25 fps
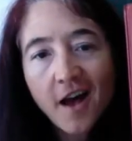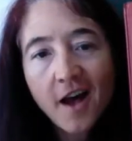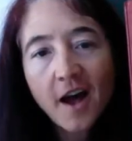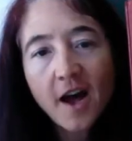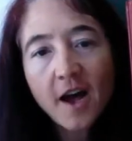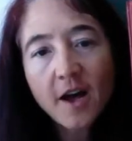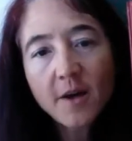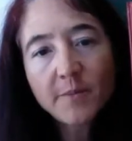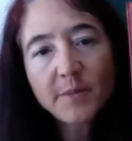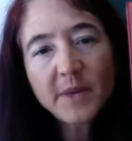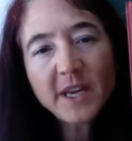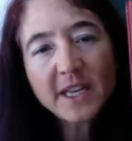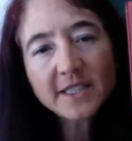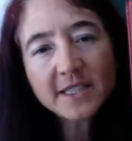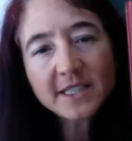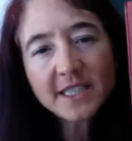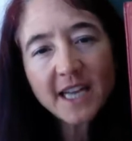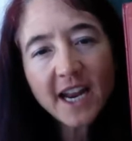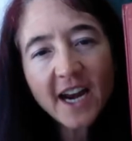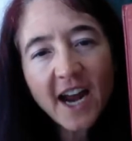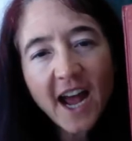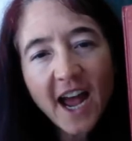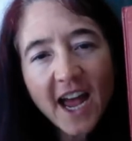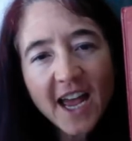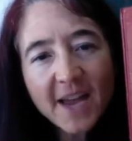Um, instead,
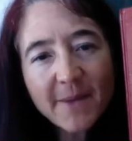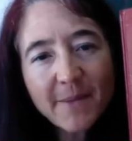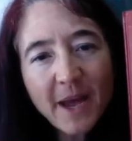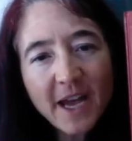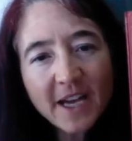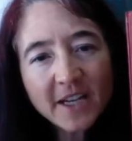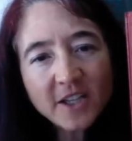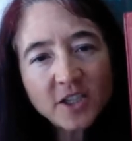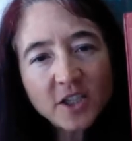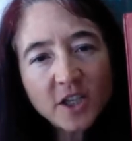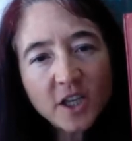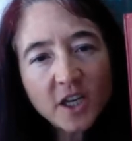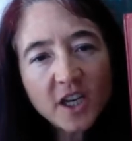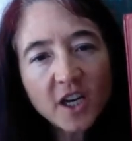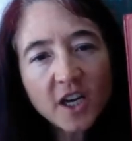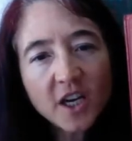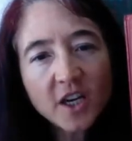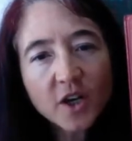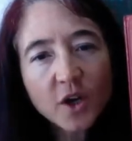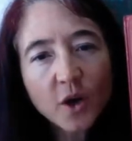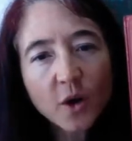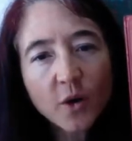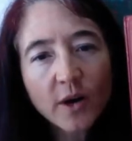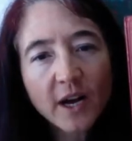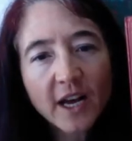I'm actually going to
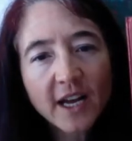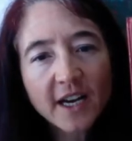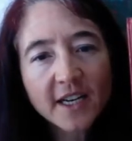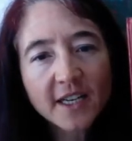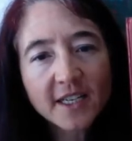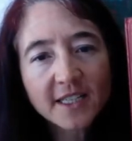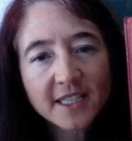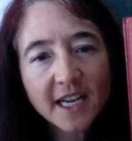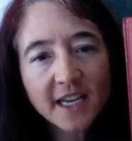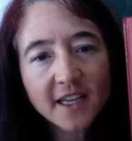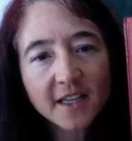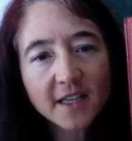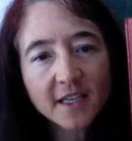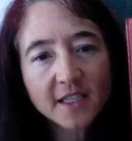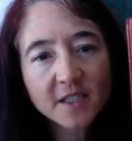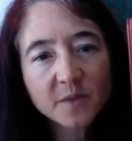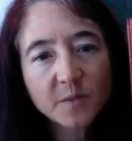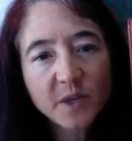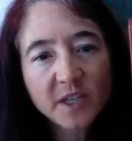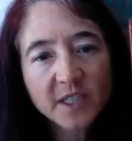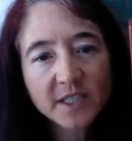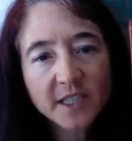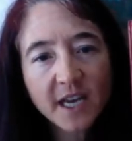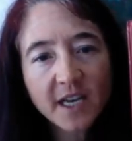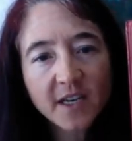go ahead and date this
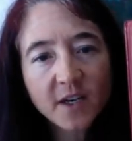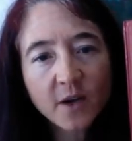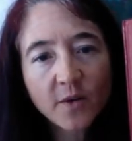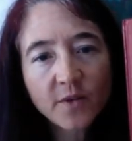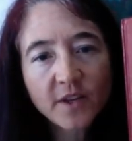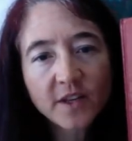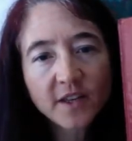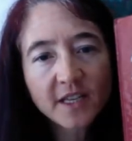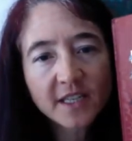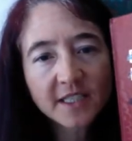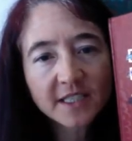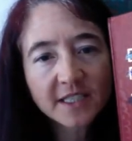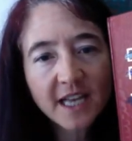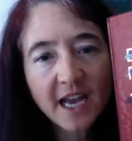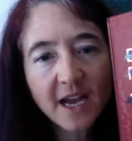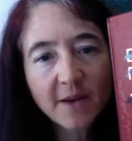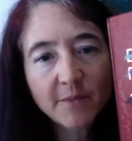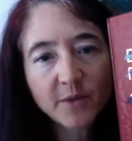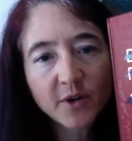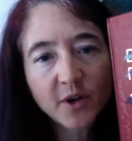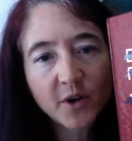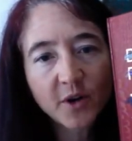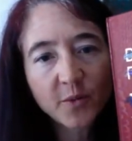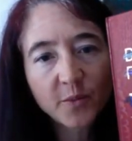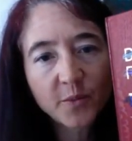because I know that this lab
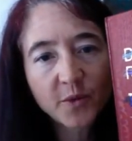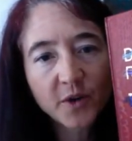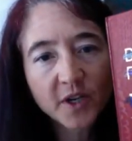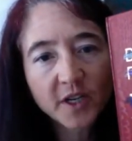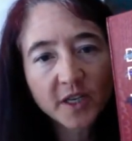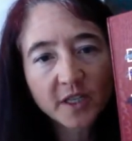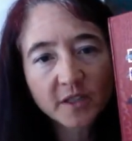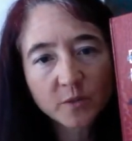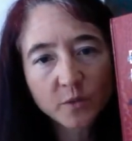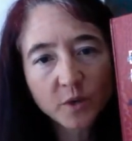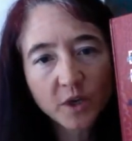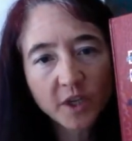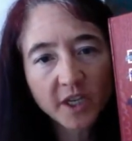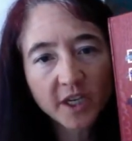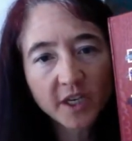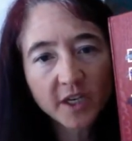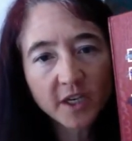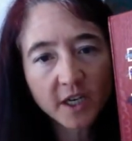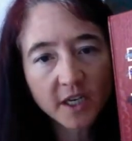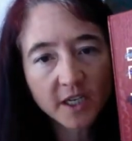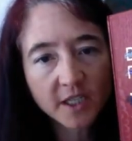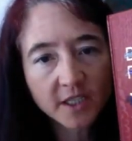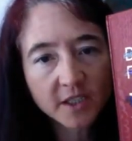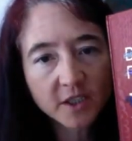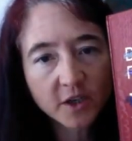notebook is really
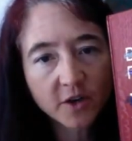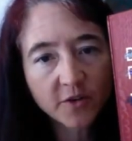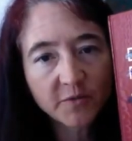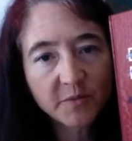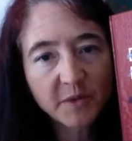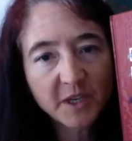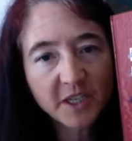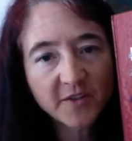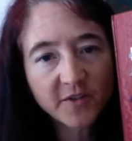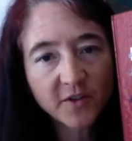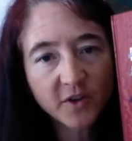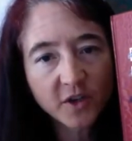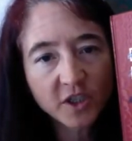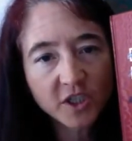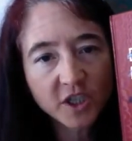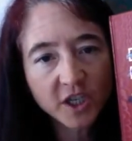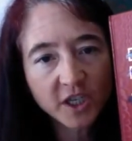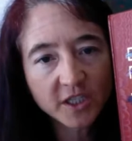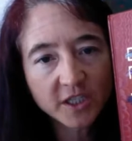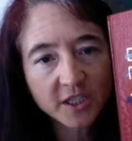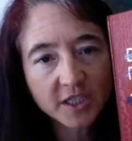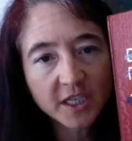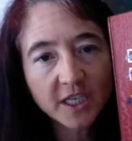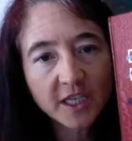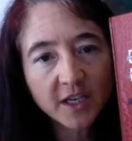going to serve me for
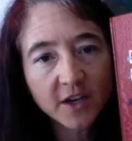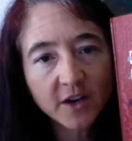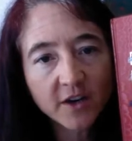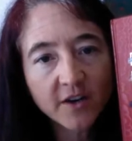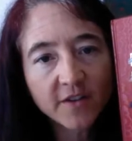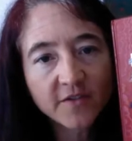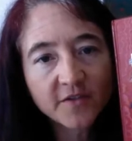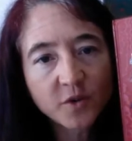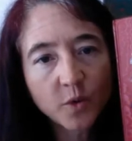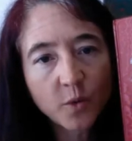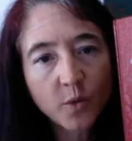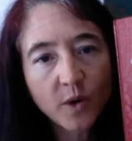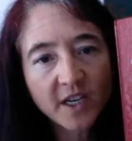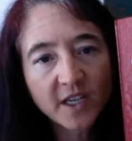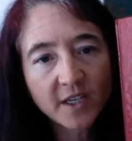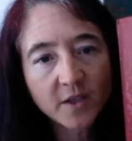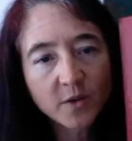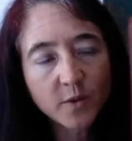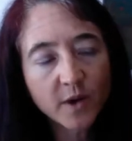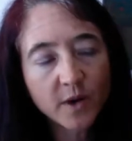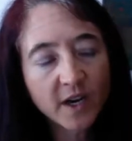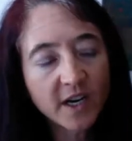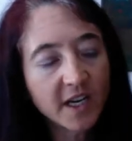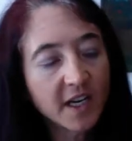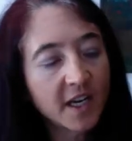just the year of
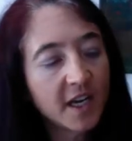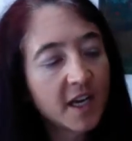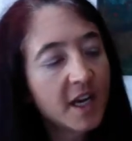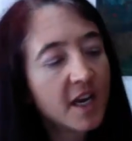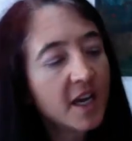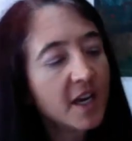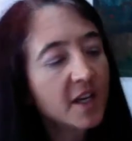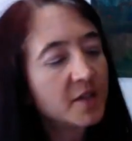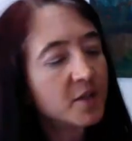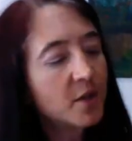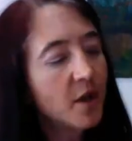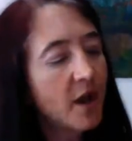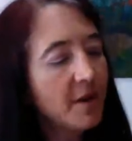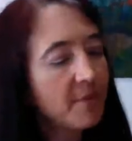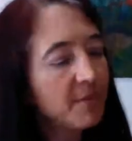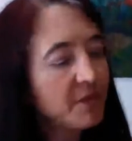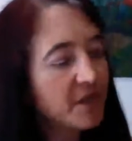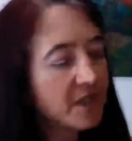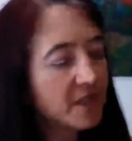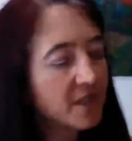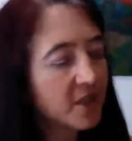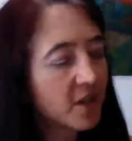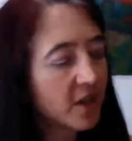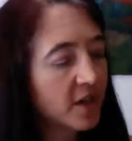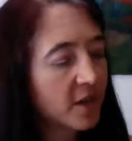2020. So I'm
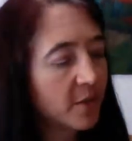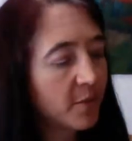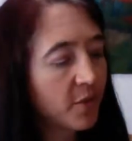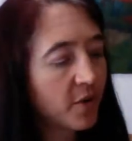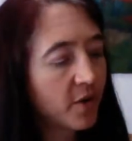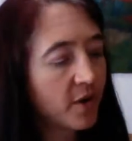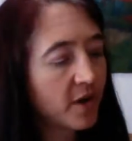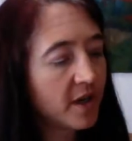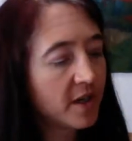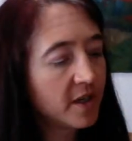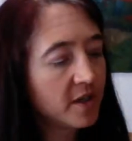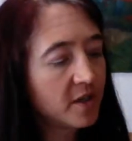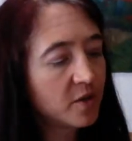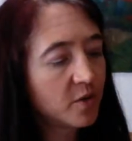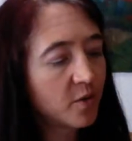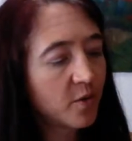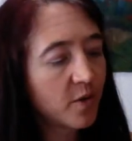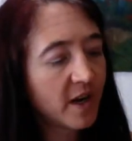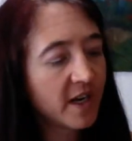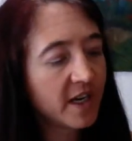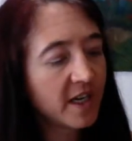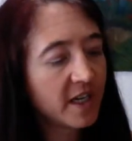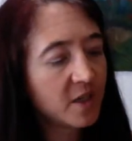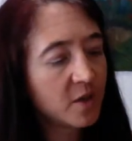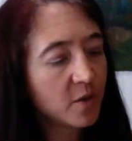just going to put
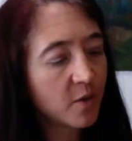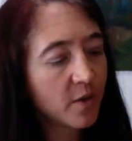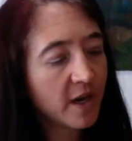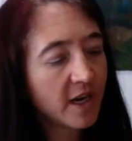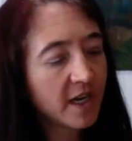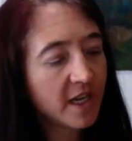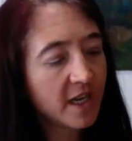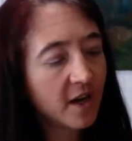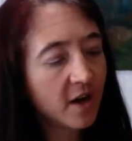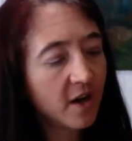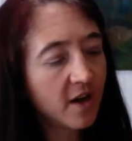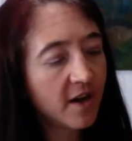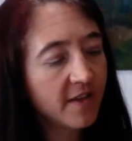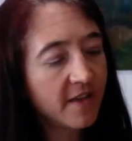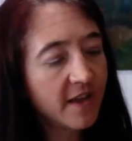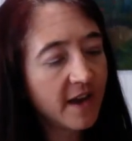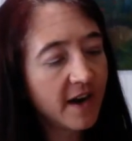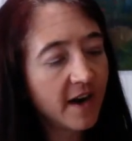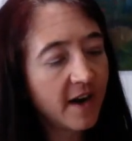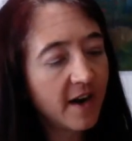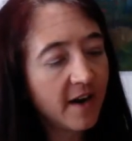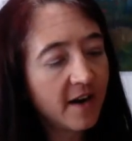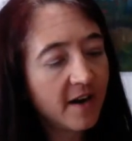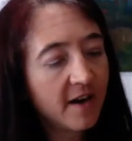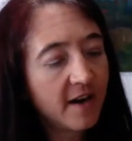2020 on
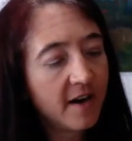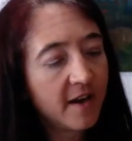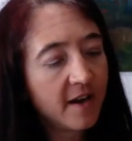there.